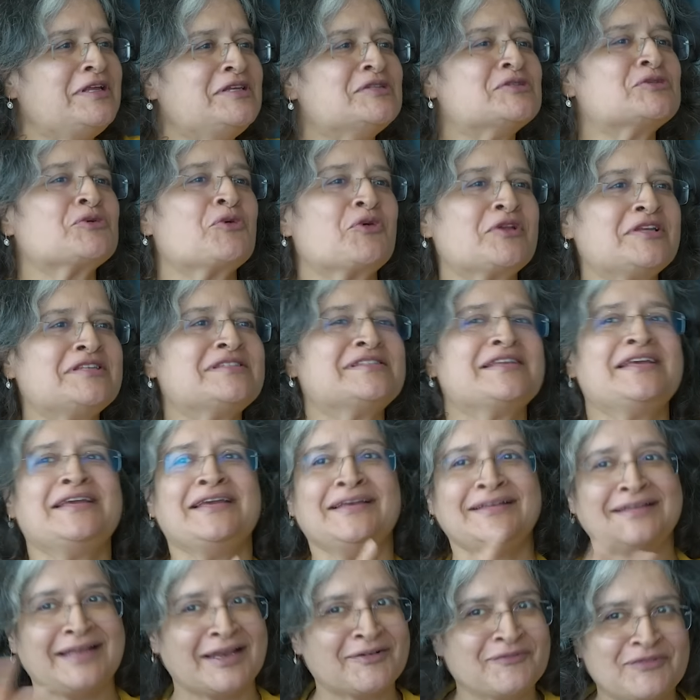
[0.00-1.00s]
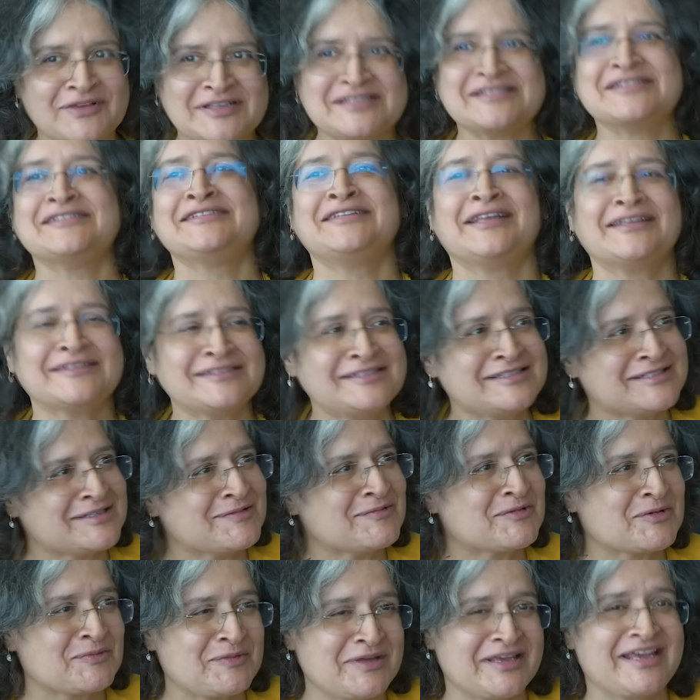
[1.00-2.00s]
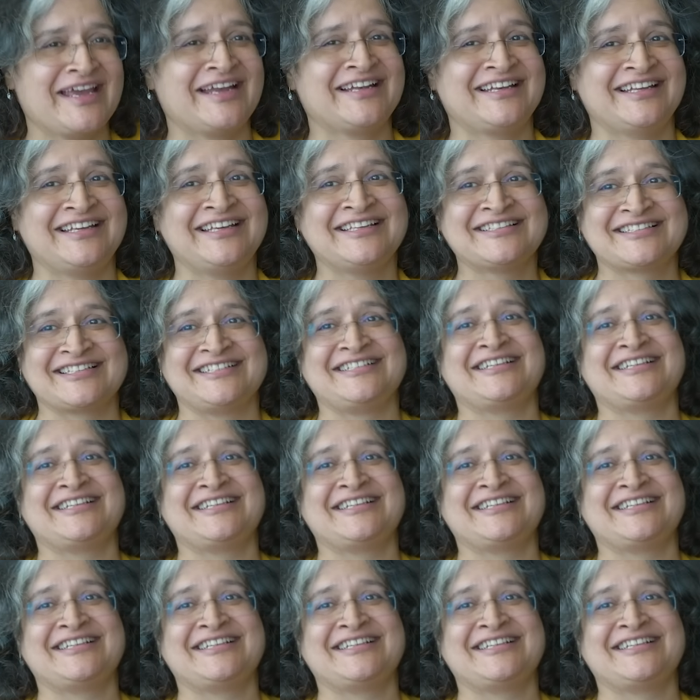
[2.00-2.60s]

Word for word: many stories saying Netflix doesn't seem to be getting its